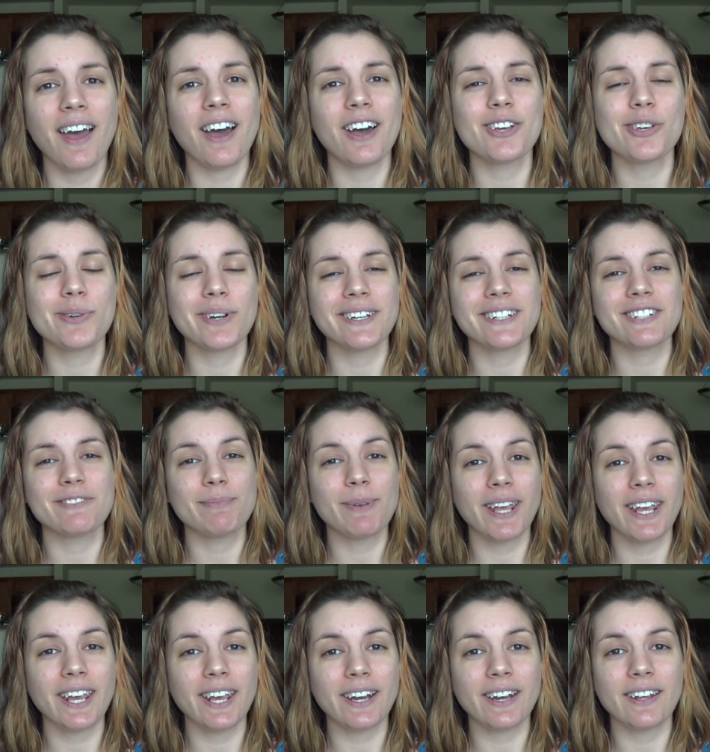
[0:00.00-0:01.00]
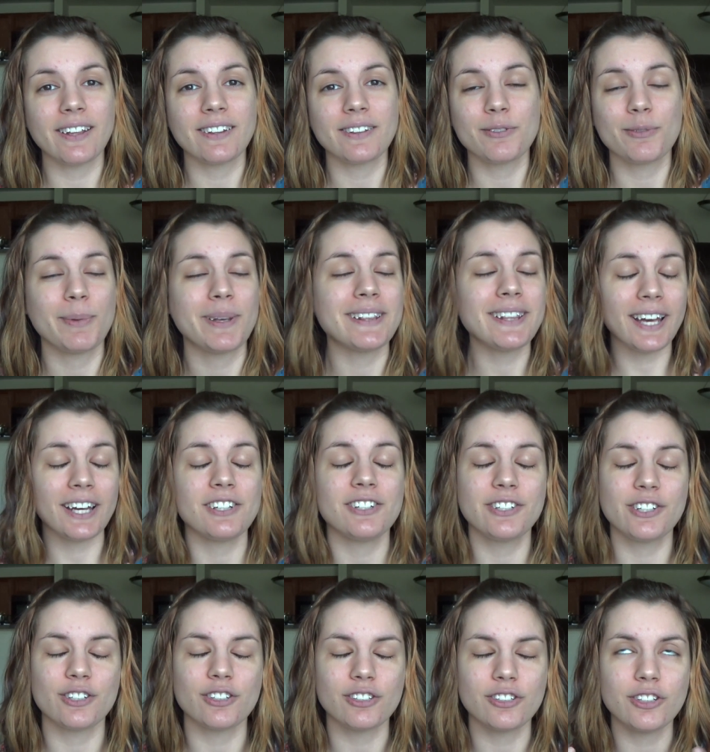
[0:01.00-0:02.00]
Uh, you guys have made, you made
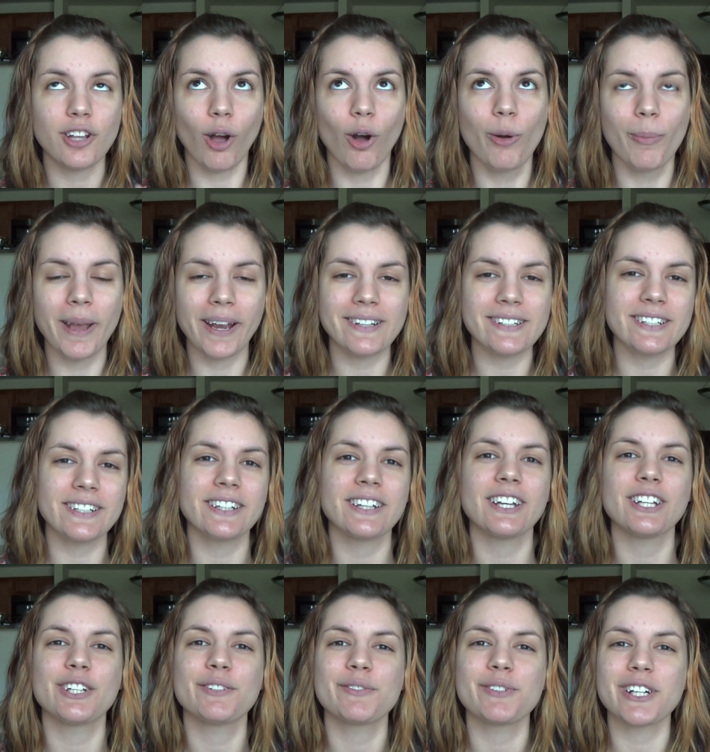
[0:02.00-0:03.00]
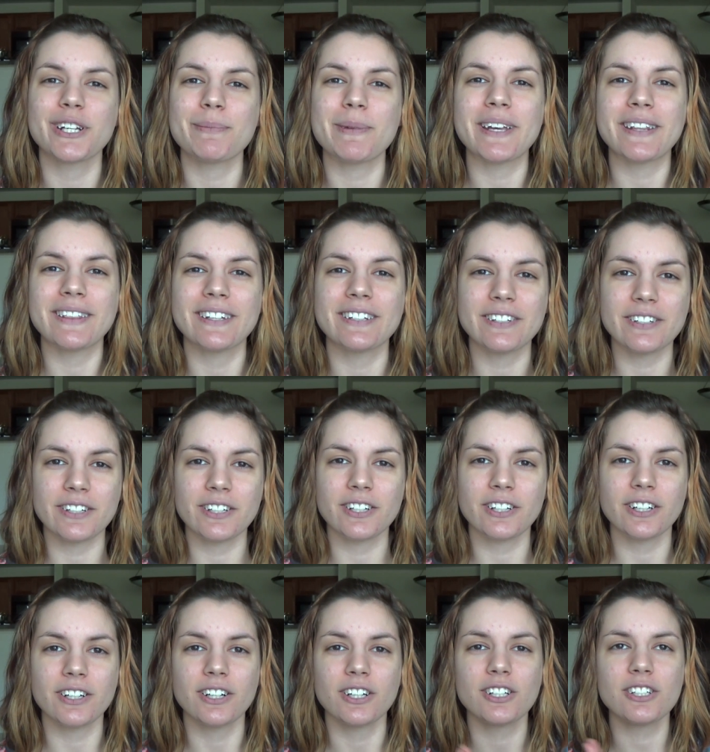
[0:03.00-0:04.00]
last year so amazing, and you've already made this
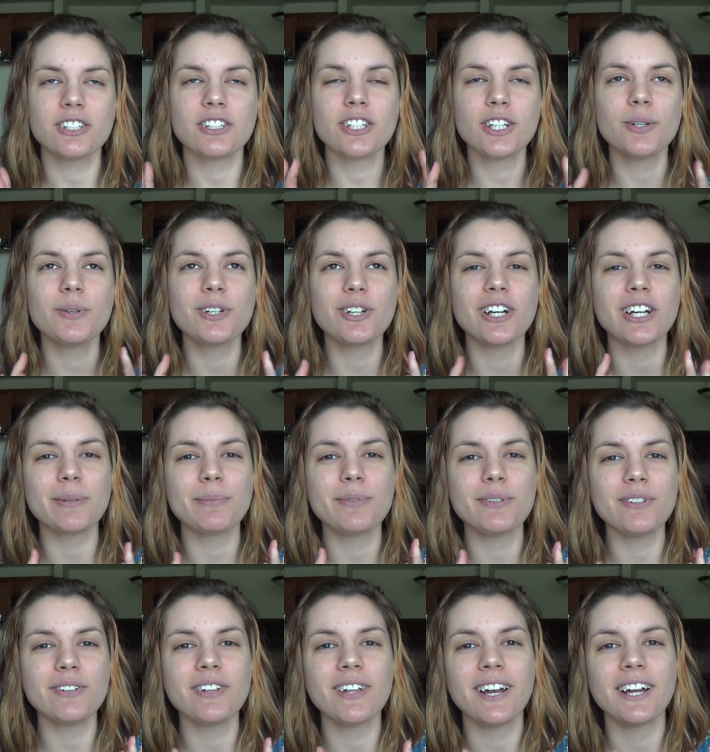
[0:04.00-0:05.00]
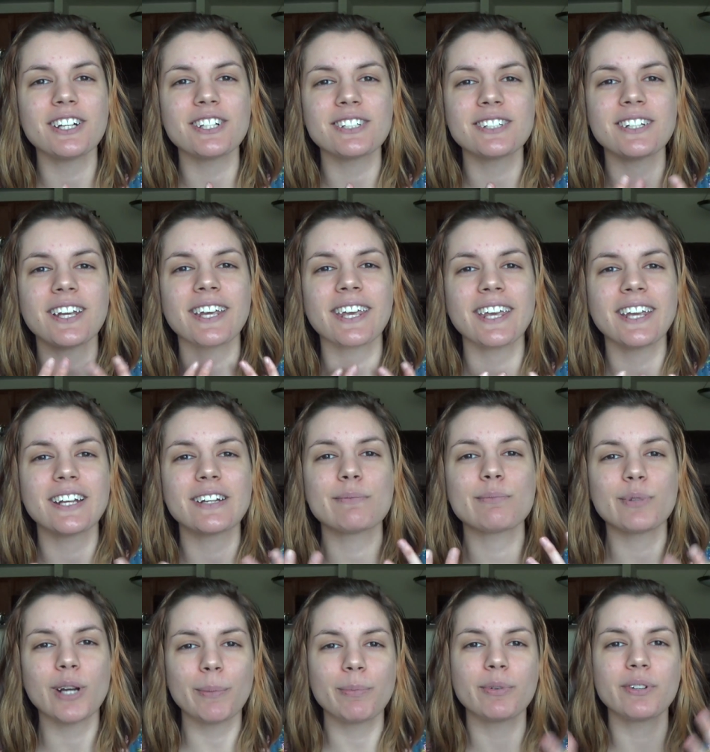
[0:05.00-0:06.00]
year so incredible, and I just, I can't
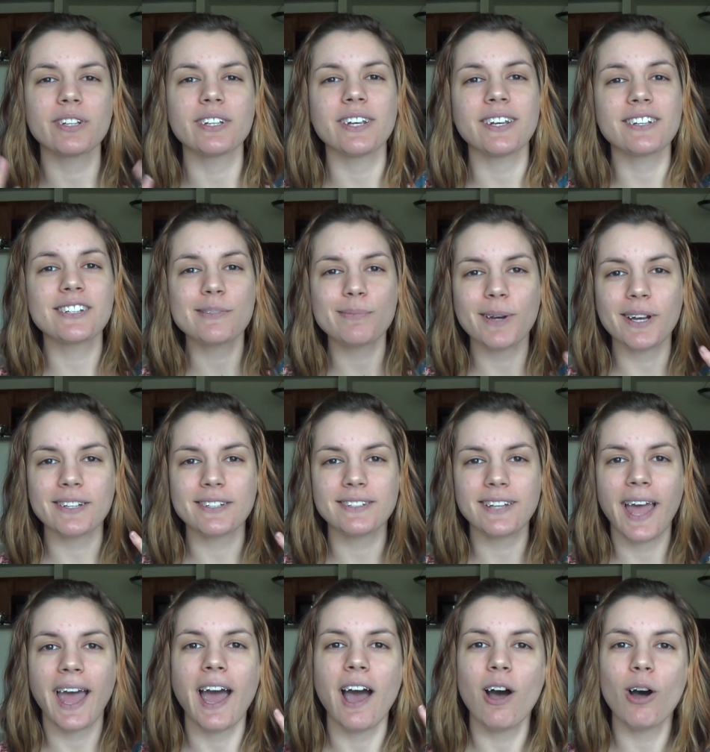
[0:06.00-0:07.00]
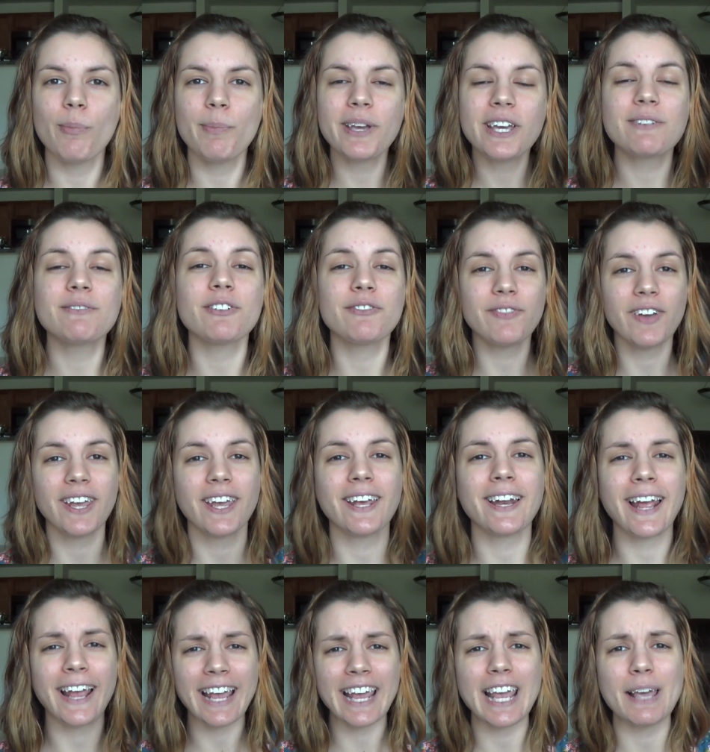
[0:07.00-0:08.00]
properly express how big of a fan
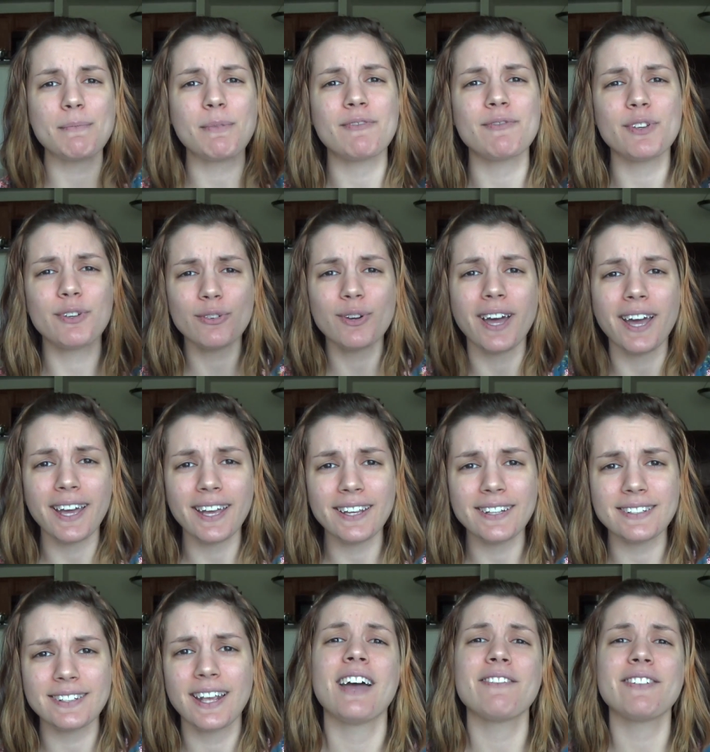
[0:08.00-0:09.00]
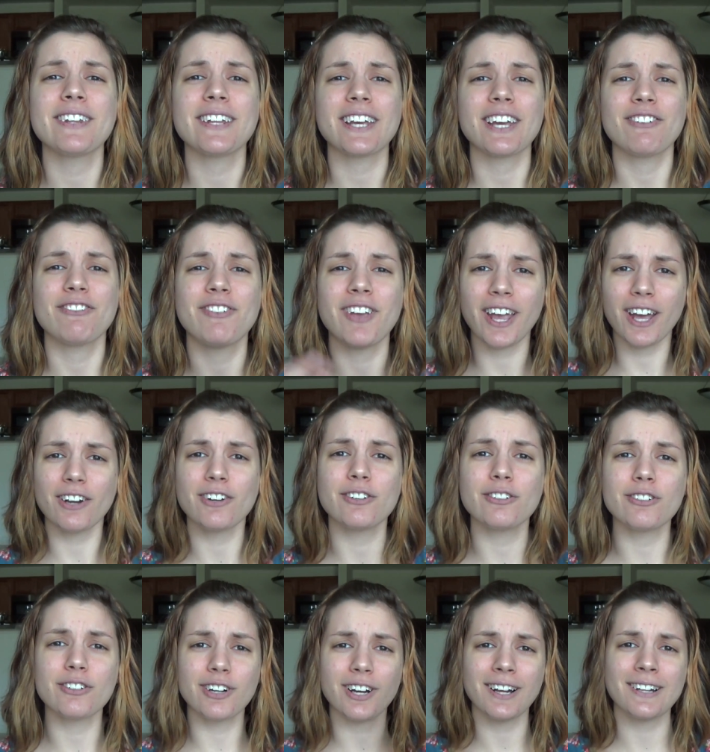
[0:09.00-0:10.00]
I am of you guys. I feel like I
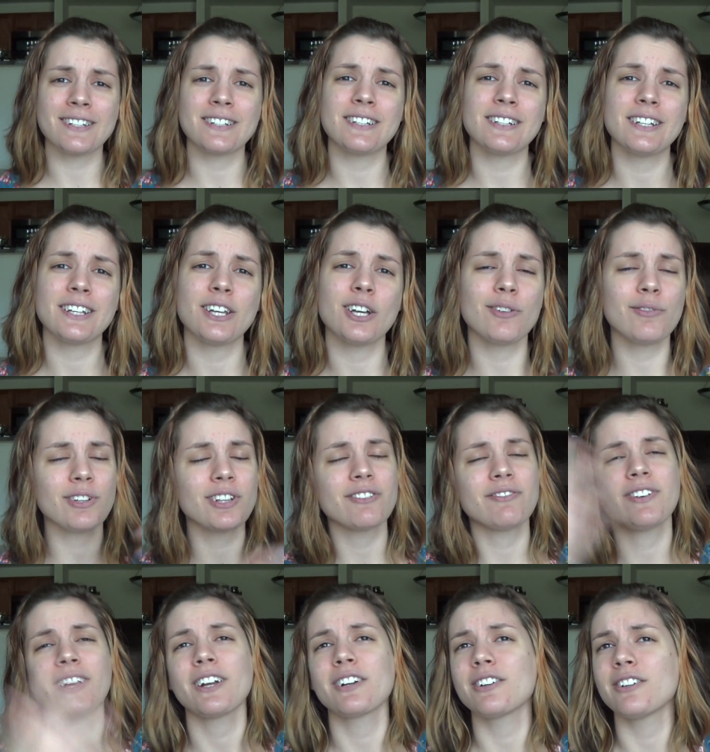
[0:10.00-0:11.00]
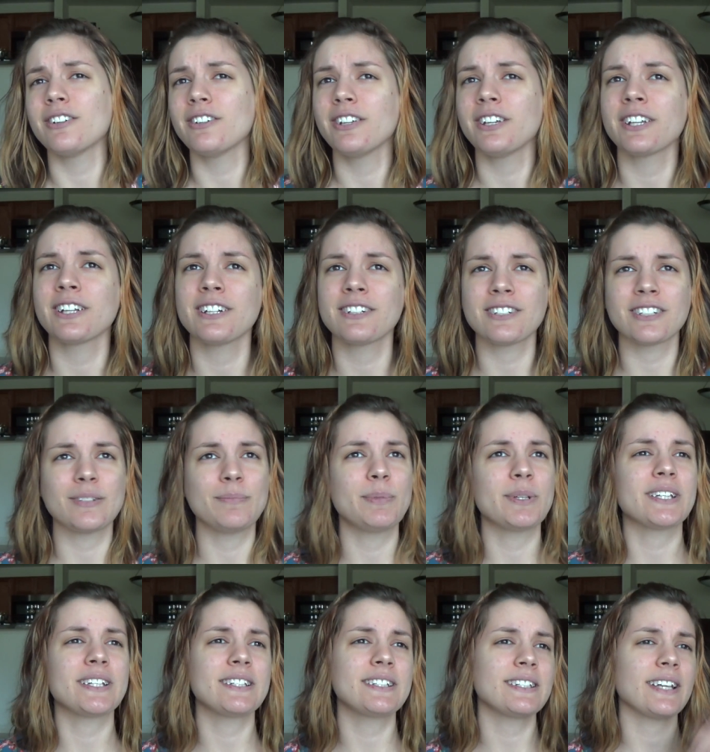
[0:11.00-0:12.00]
fangirl constantly over the fangirling, and it's just a
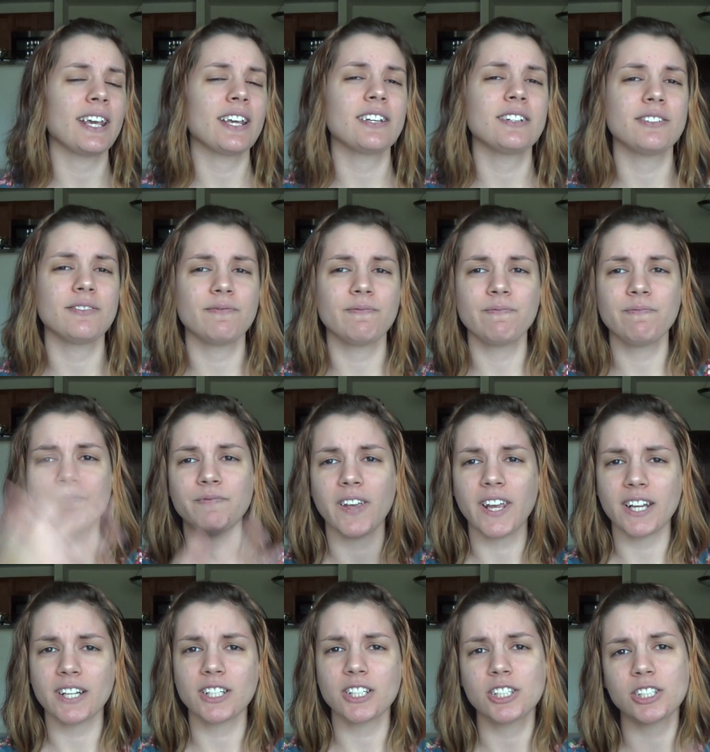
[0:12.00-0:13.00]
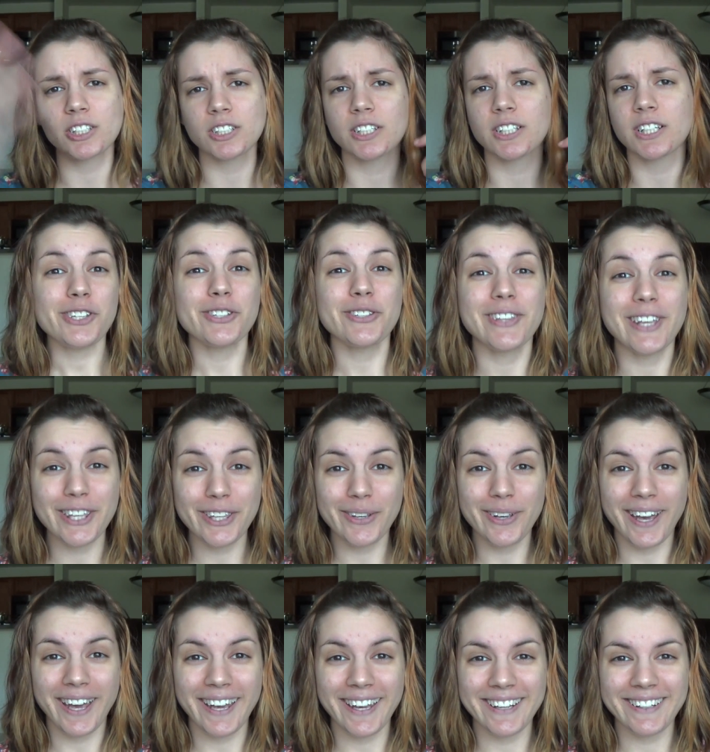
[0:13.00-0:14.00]
big cycle of fangirling. So thank you
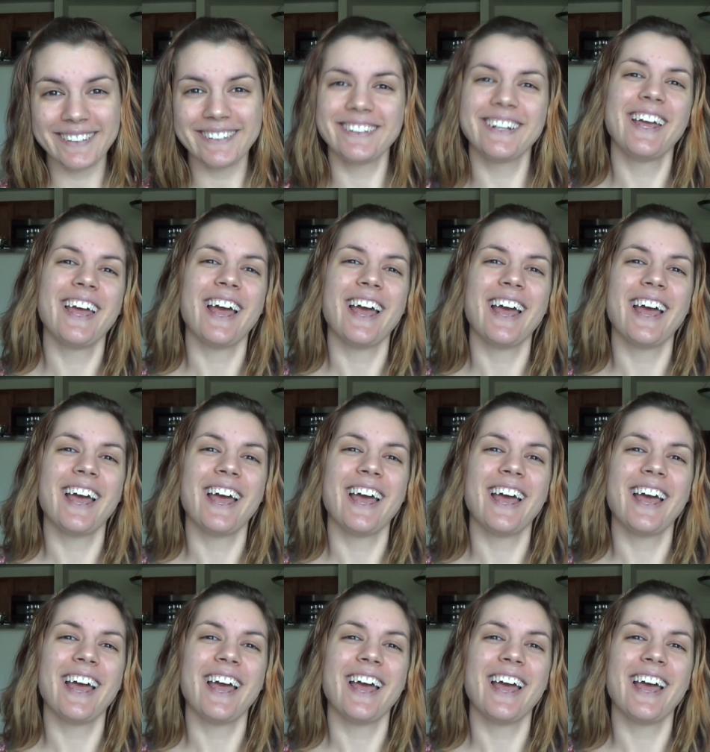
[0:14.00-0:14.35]
guys,